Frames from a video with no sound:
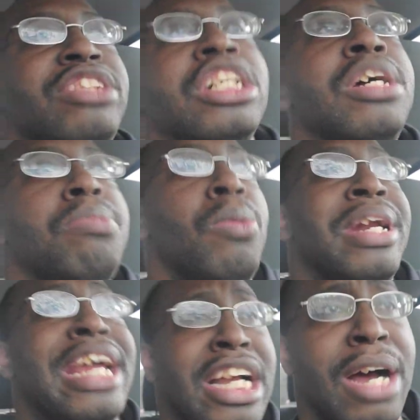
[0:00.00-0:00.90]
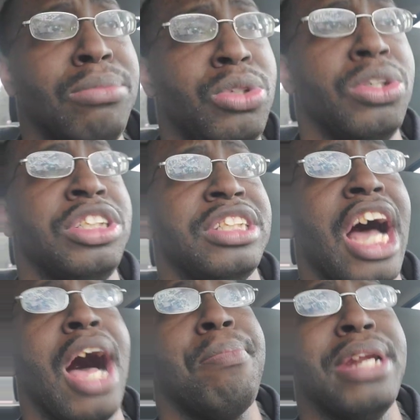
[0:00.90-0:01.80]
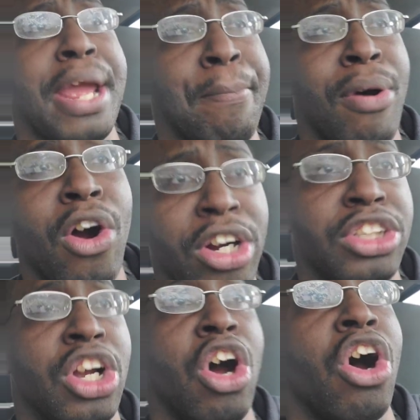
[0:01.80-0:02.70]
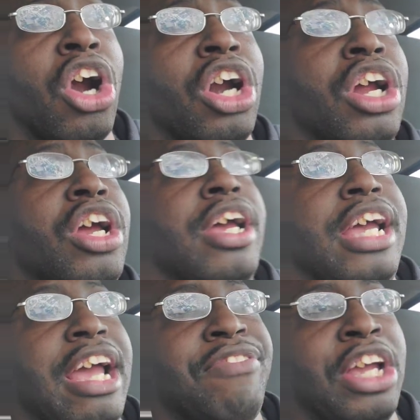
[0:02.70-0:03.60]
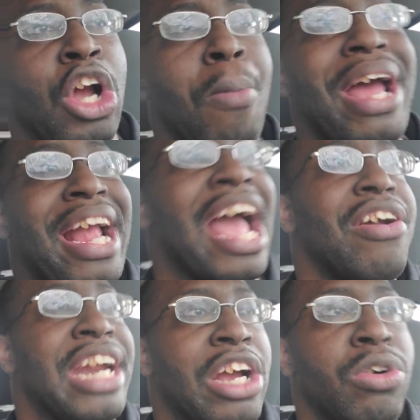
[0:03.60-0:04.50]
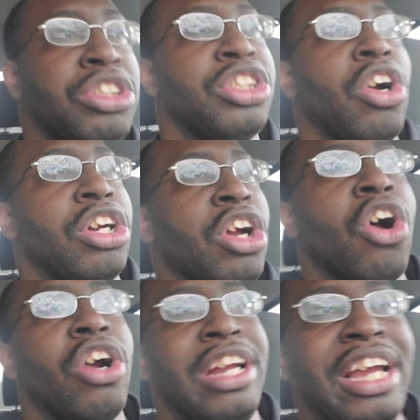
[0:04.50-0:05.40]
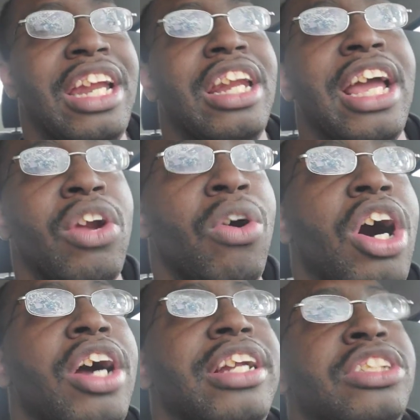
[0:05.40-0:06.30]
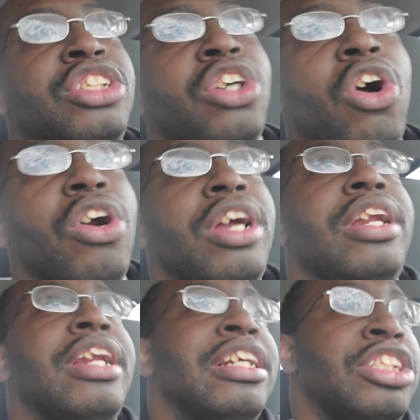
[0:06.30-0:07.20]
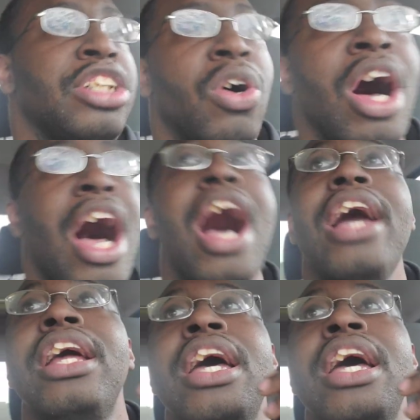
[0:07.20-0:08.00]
good, but when they come to a stop and they park the car, if they go back out and they go to start the car again later on and start it and it's still hot,